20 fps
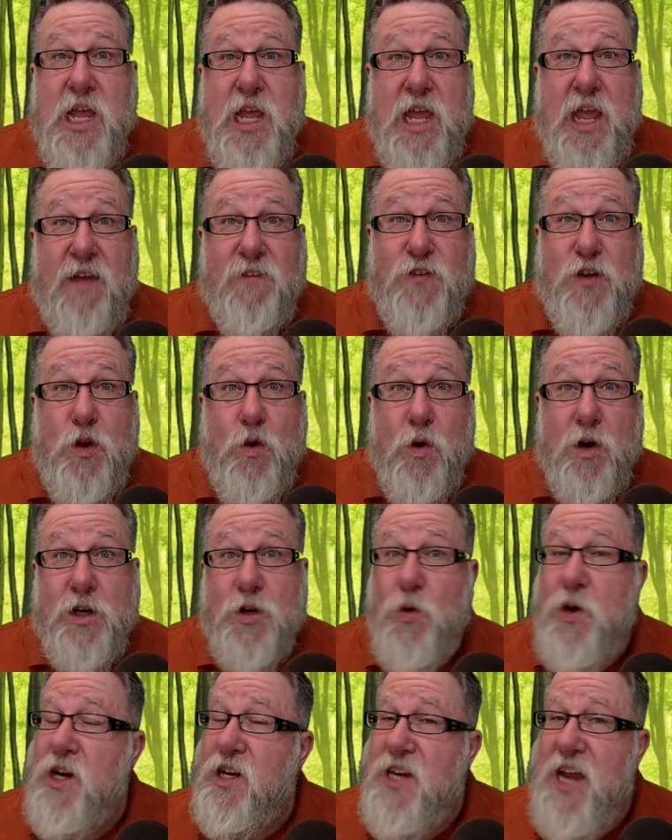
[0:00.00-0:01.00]
If you are
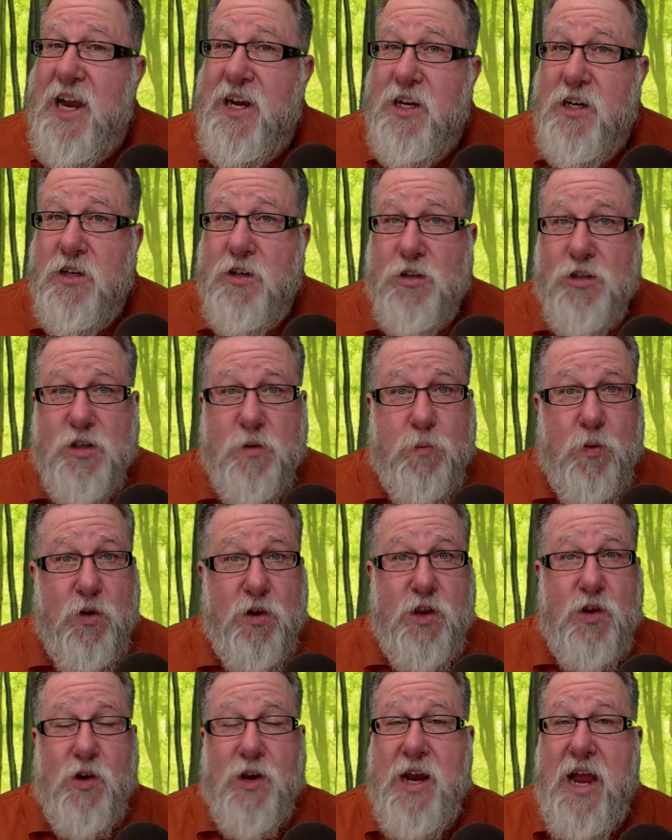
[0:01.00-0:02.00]
doing technical support,
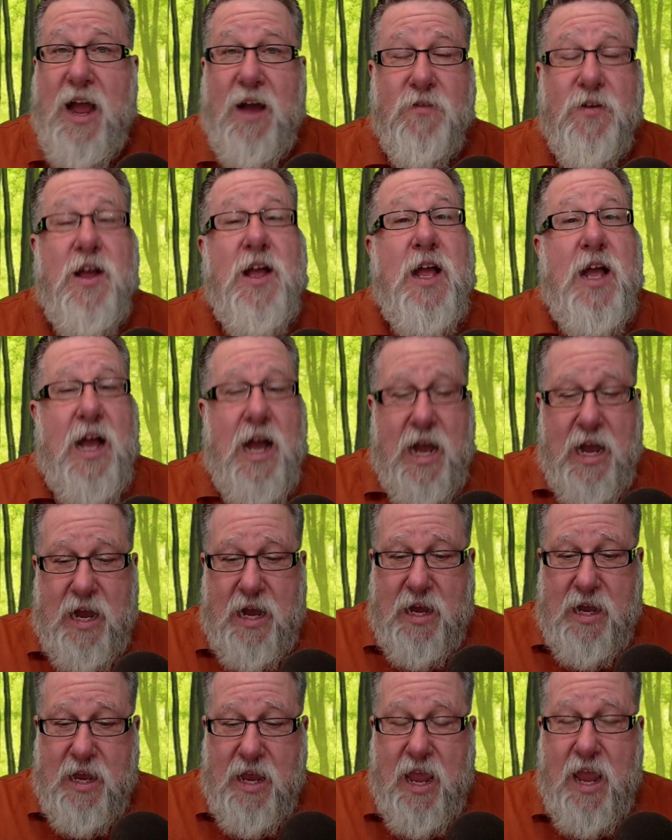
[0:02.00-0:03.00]
you can have
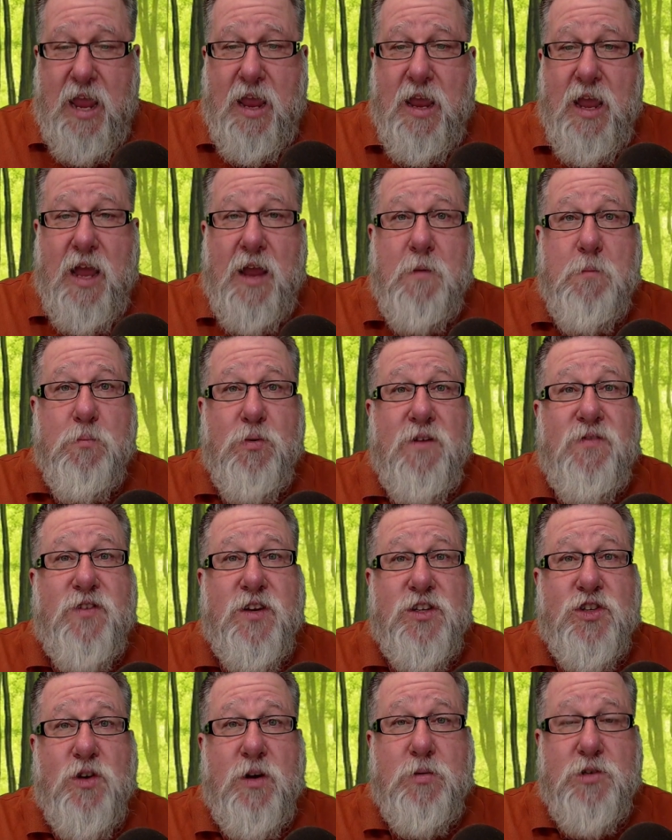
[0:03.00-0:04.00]
uh, a, a brief
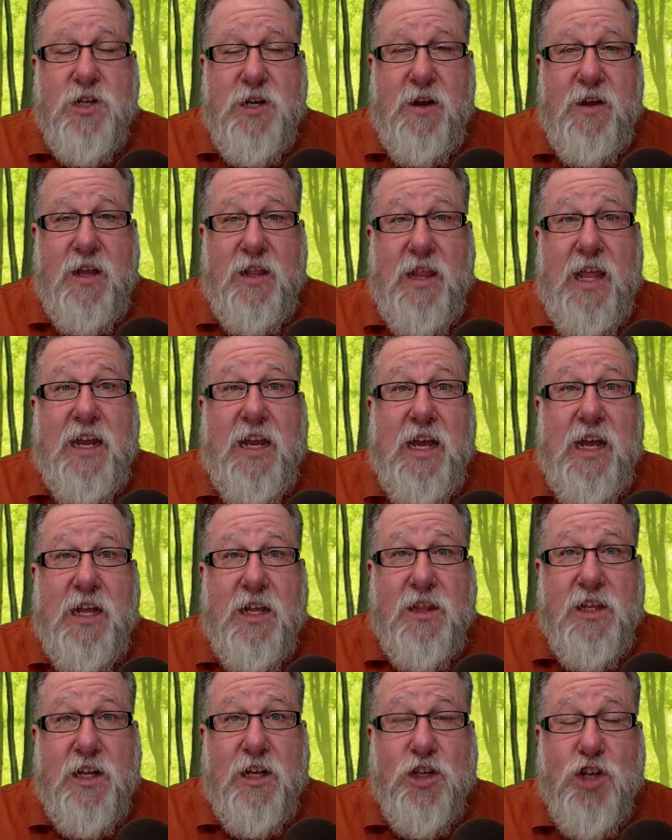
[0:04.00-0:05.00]
description, uh, like a
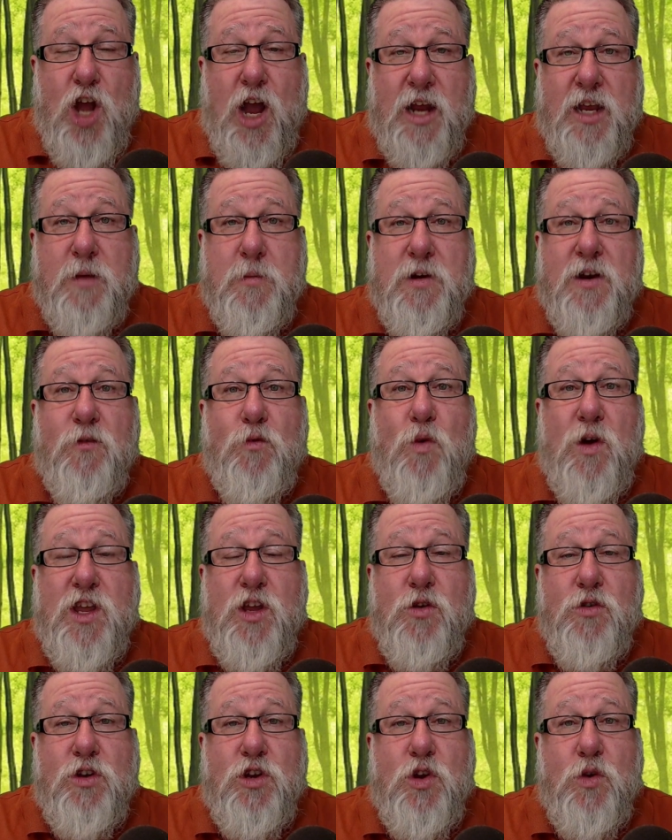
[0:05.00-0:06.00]
little document of what
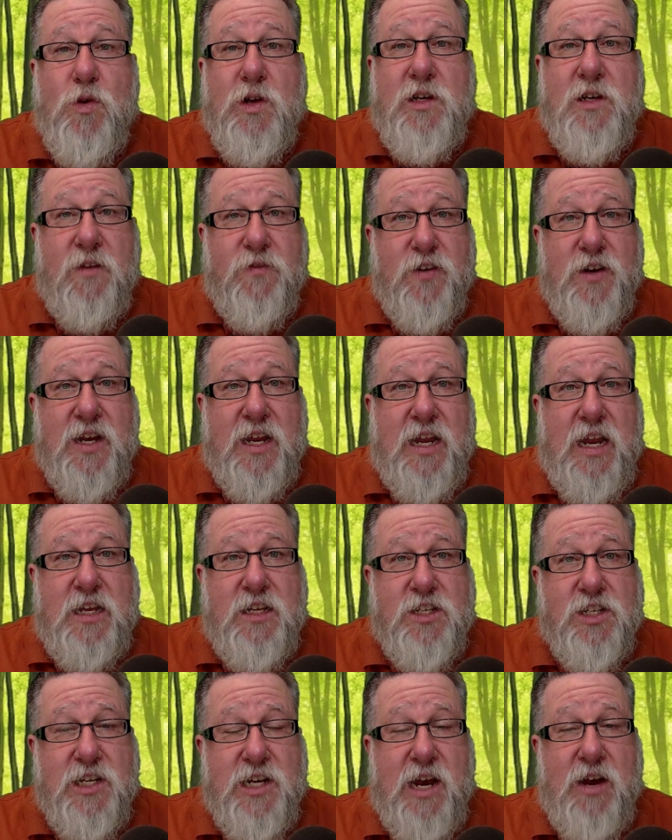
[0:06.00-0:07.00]
you do in different
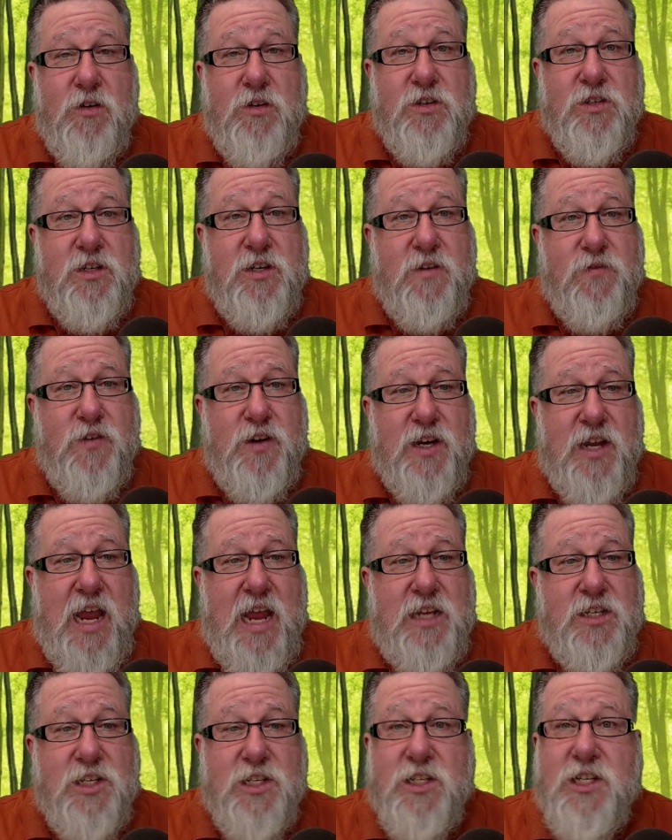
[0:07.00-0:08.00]
scenarios and different
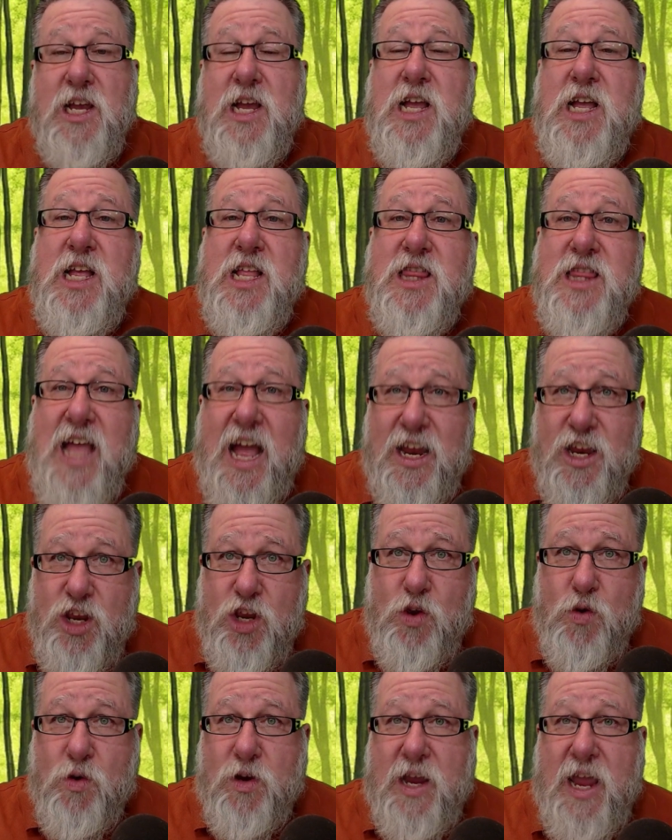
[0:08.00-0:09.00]
cases that
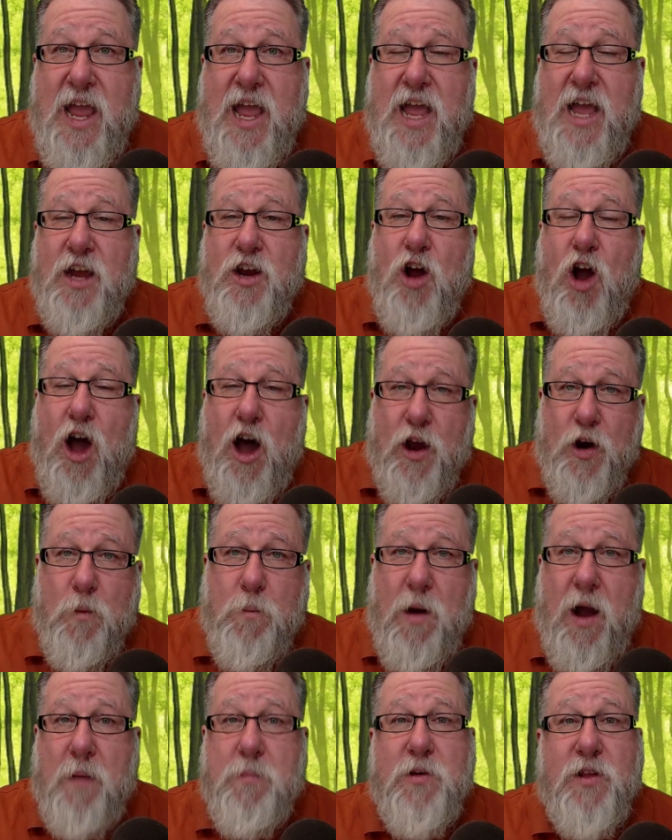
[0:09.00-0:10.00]
you can
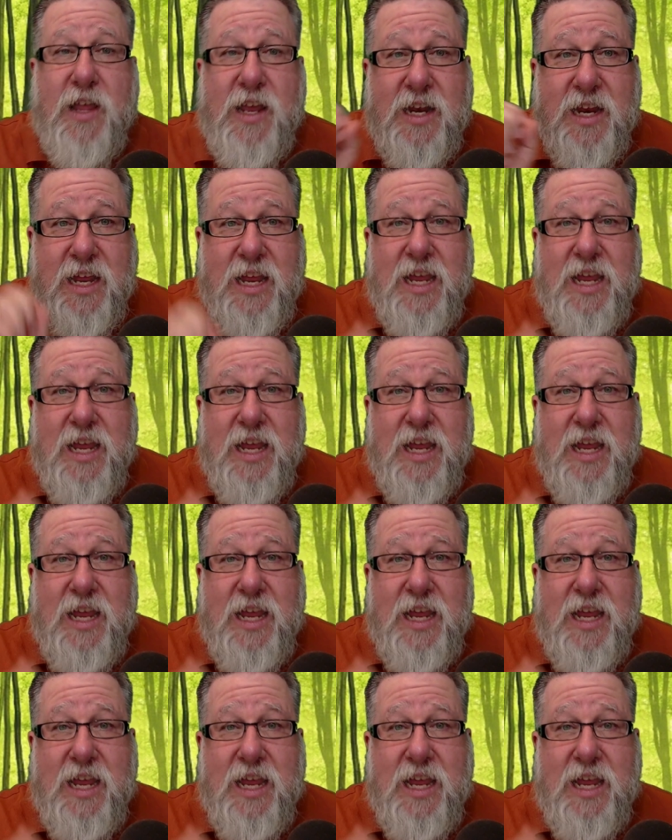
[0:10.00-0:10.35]
auto-populate